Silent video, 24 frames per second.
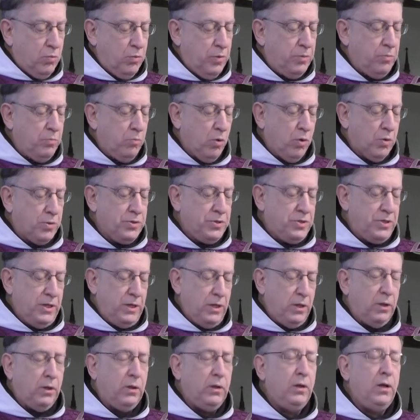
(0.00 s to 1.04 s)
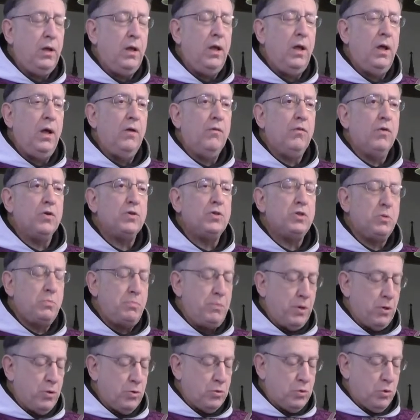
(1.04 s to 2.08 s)
with more zeal for
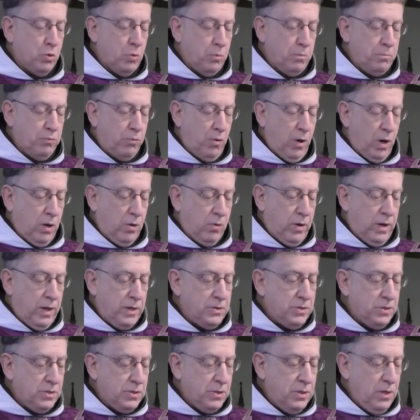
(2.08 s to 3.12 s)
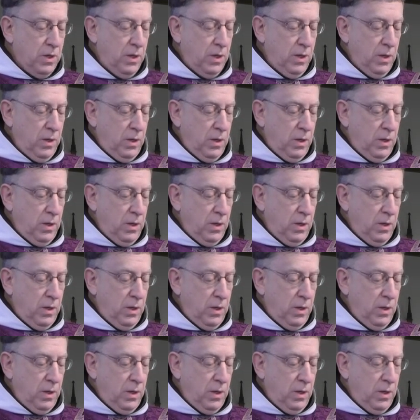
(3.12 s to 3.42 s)
spiritual progress